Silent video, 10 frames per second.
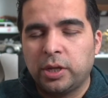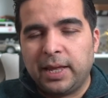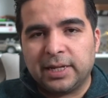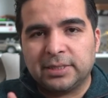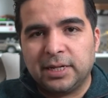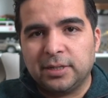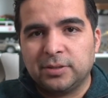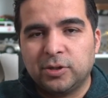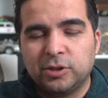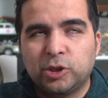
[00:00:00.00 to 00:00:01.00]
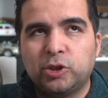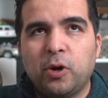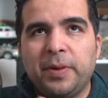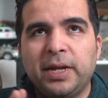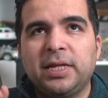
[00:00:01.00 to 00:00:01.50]
Like I said, there's so
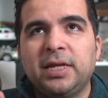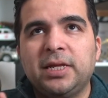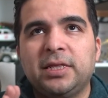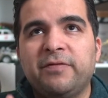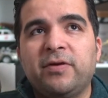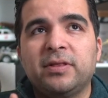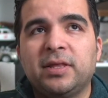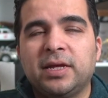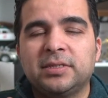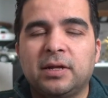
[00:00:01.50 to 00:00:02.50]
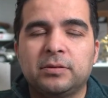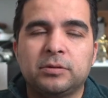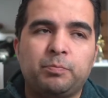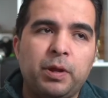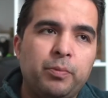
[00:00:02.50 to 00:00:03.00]
many different things, and
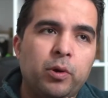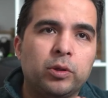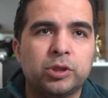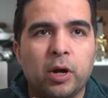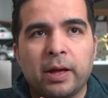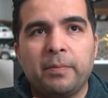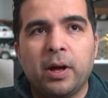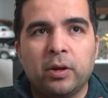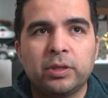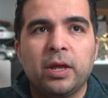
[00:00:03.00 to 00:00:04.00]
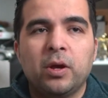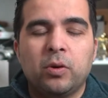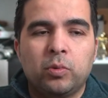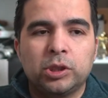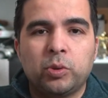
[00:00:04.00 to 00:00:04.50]
people talk about
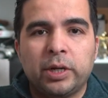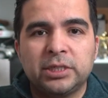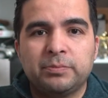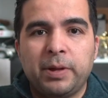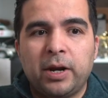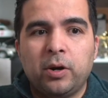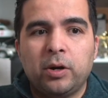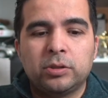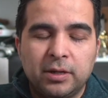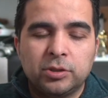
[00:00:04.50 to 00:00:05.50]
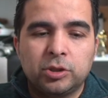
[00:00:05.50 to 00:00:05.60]
which one is better.